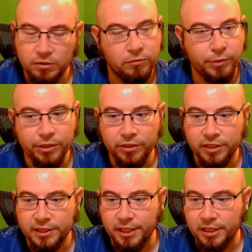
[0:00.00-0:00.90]
redo the
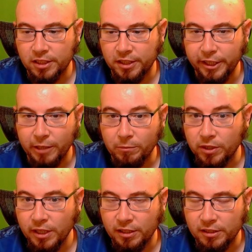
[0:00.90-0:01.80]
settings on the camera,
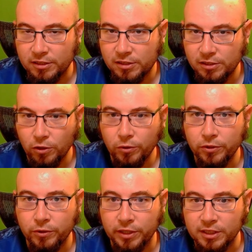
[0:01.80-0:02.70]
and it's so
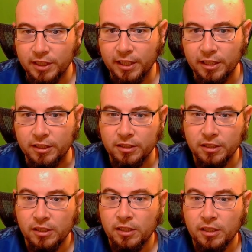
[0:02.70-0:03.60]
annoying to get it
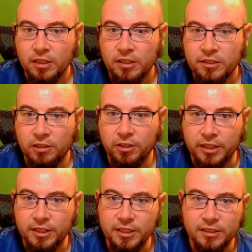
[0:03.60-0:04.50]
to look
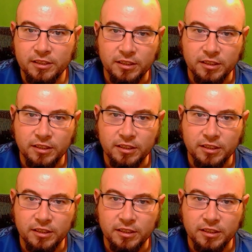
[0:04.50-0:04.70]
decent.